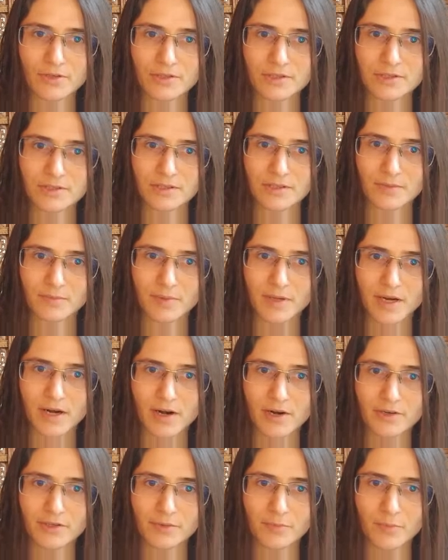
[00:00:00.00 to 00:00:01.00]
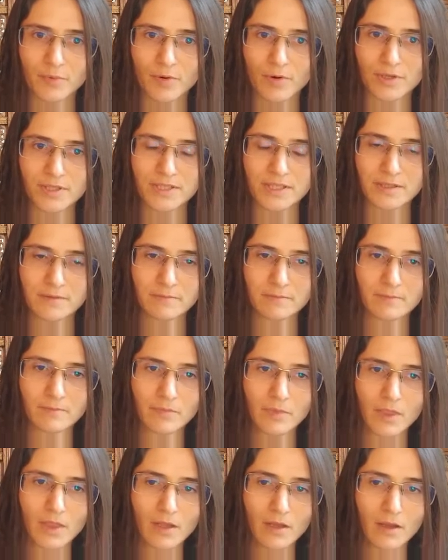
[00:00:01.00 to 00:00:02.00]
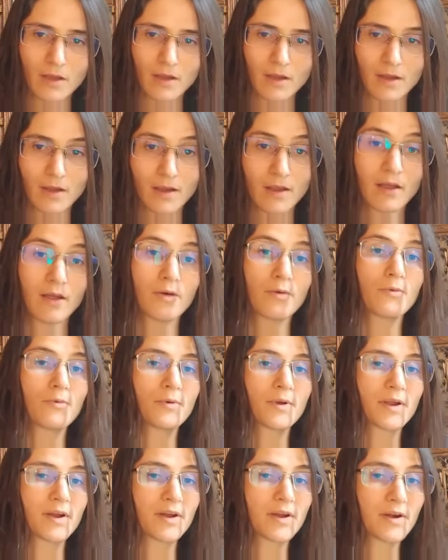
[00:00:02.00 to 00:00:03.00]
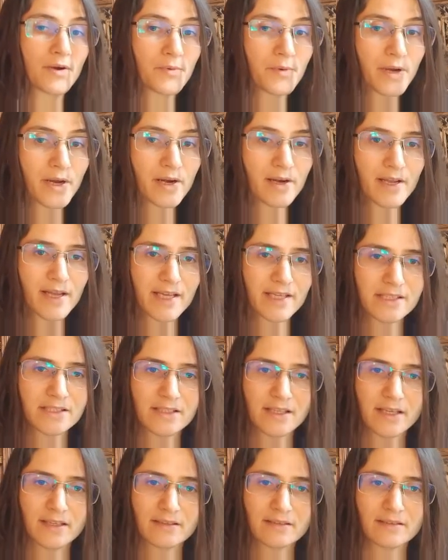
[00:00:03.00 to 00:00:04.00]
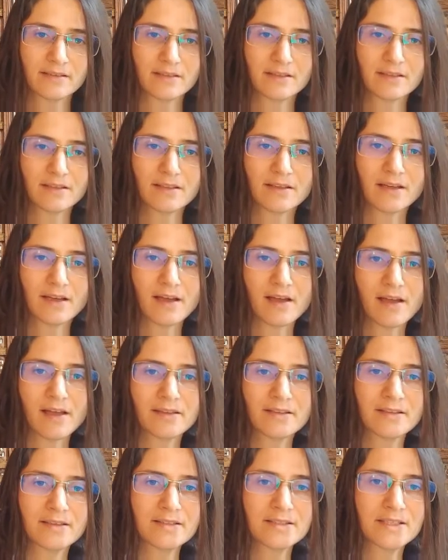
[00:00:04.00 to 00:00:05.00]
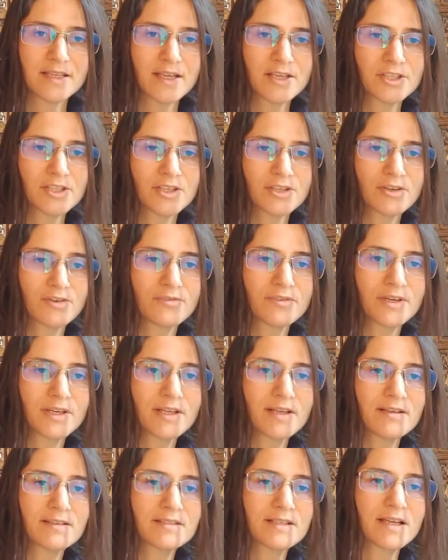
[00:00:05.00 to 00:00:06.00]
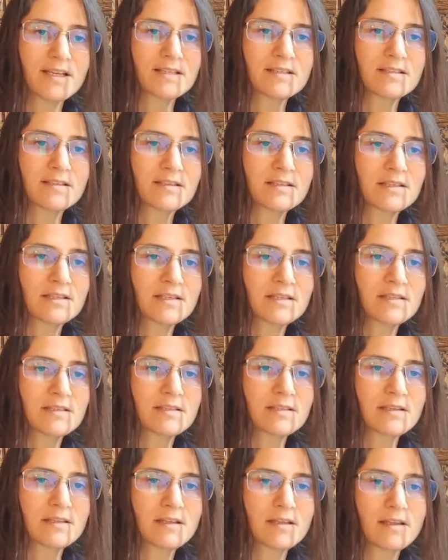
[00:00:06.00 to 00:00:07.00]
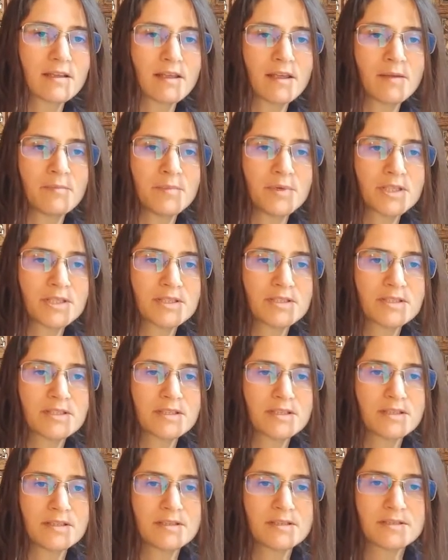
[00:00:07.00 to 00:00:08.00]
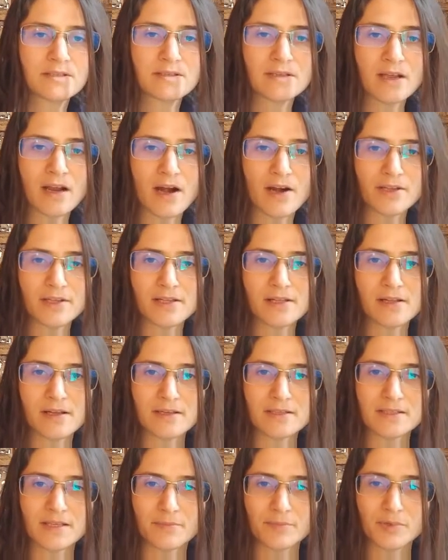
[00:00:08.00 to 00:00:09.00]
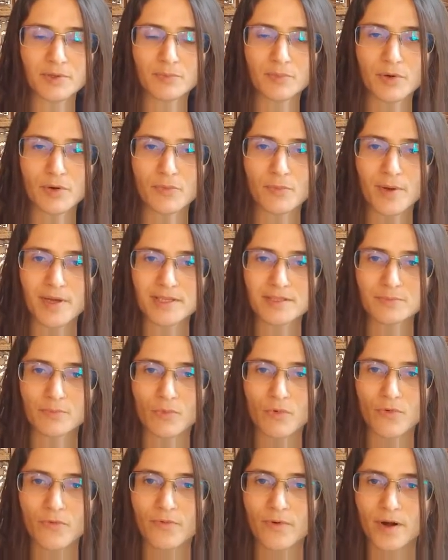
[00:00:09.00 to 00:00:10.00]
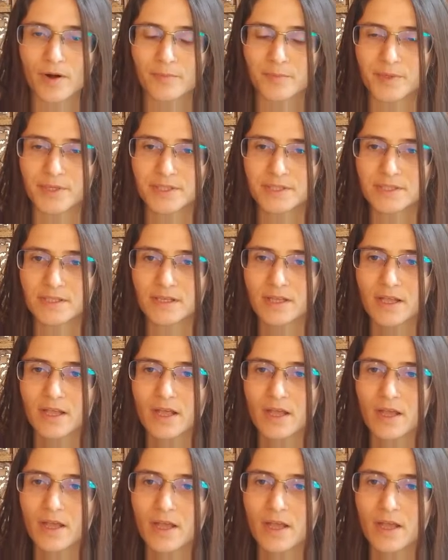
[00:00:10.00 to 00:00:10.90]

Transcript: costs behind the policy. We realize that a taxation of greenhouse gas emissions is hardly acceptable by small farmers,